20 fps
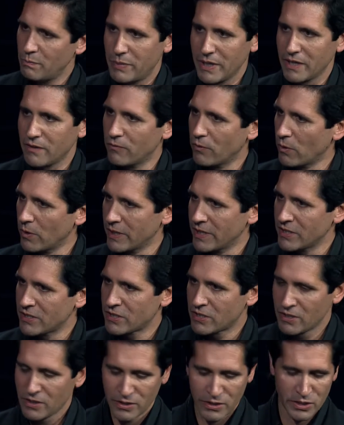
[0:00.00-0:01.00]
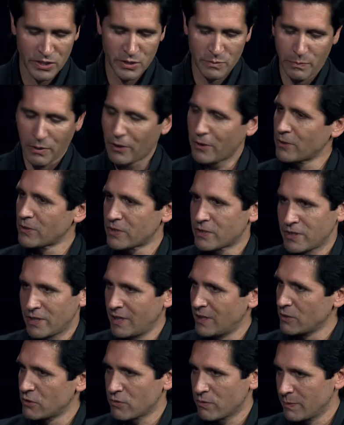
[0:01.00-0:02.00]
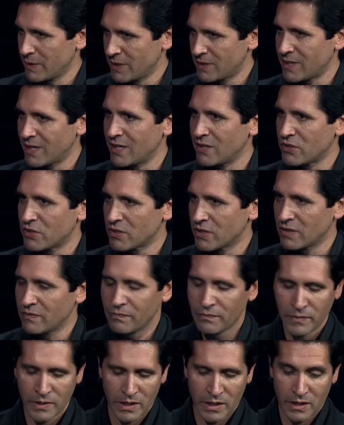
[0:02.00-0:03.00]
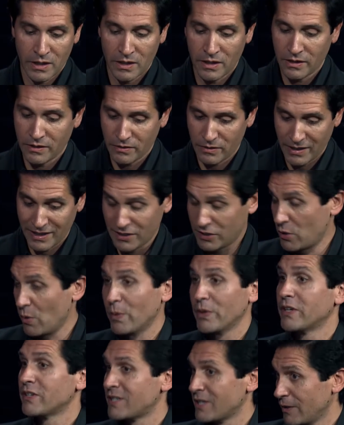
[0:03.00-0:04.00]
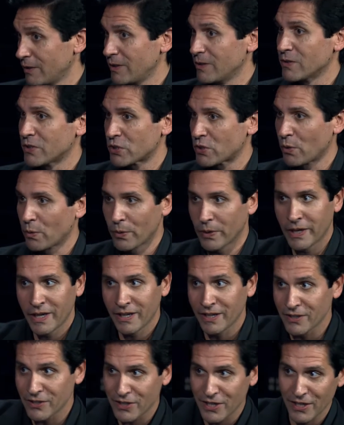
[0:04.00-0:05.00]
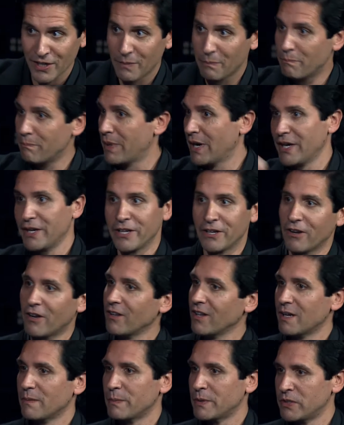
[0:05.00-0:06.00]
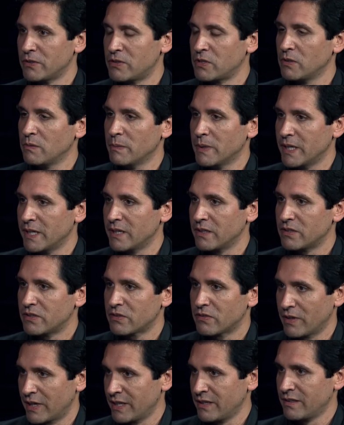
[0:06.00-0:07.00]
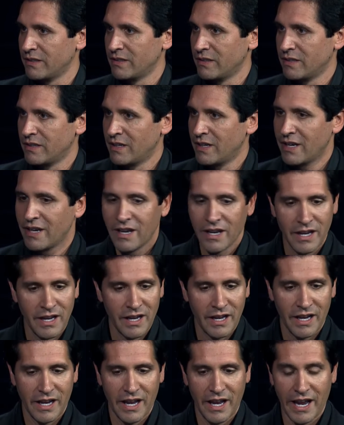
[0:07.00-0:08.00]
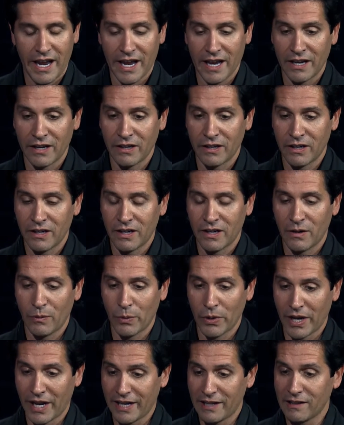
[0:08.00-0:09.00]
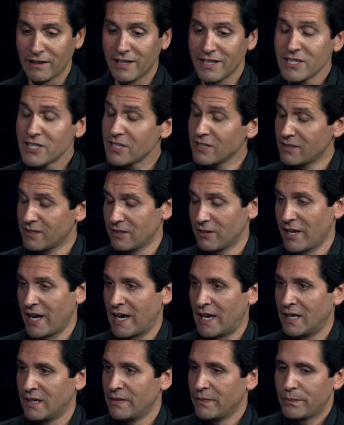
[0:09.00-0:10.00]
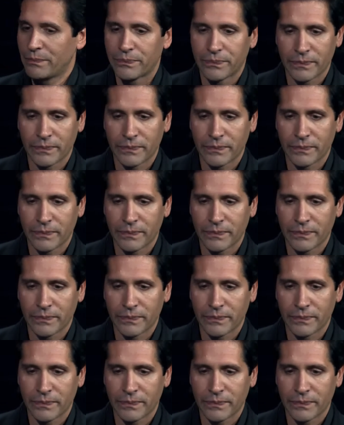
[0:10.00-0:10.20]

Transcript: Big voice, sparse instrumentation. He's going to tell you a story, and he's going to button it all up in 2 minutes, right? And when I listened to that,